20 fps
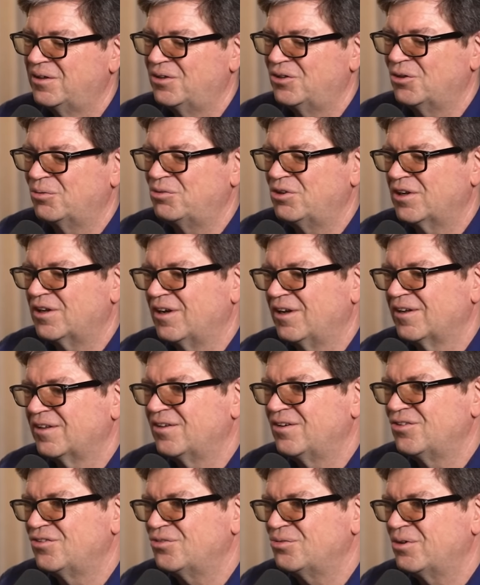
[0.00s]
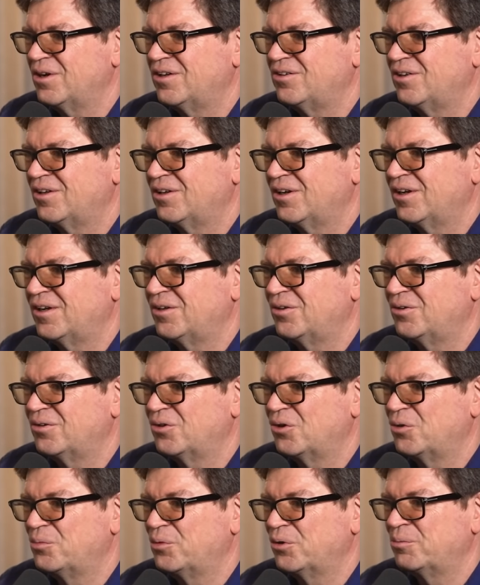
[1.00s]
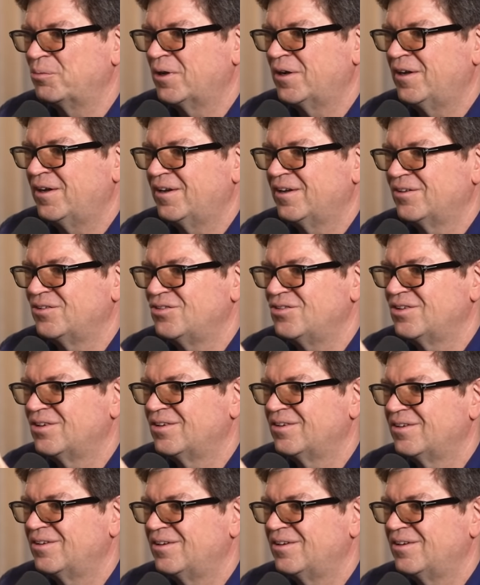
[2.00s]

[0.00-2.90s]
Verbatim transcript: an object like this, right, and I open my hand,